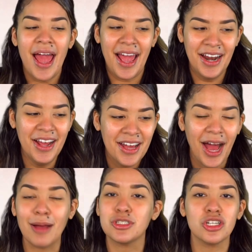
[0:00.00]
And
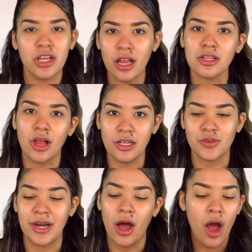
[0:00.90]
I'm sure y'all are lost
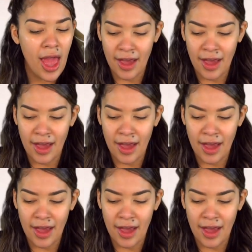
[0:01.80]
right now.